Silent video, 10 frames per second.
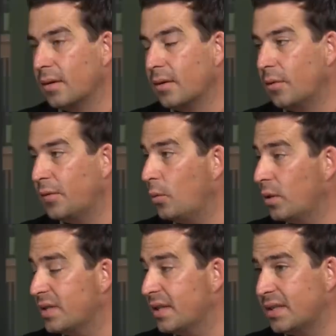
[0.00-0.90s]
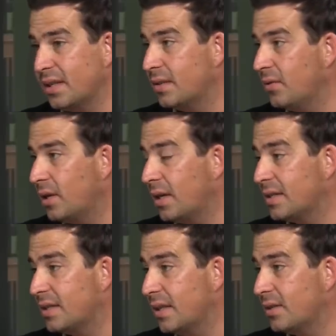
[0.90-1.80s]
Yeah. Well, what success have you
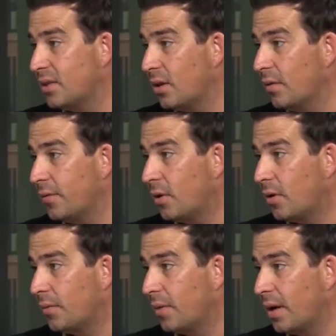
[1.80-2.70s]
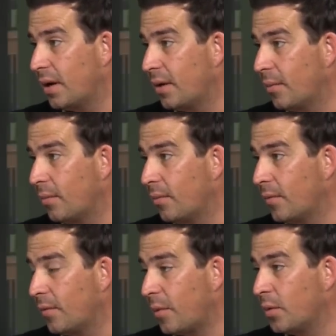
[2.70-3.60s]
guys seen so far
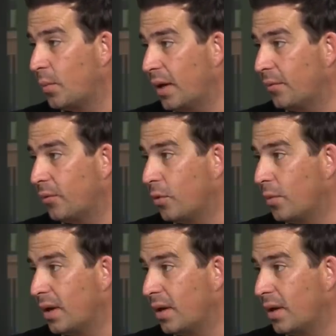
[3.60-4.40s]
from the platform?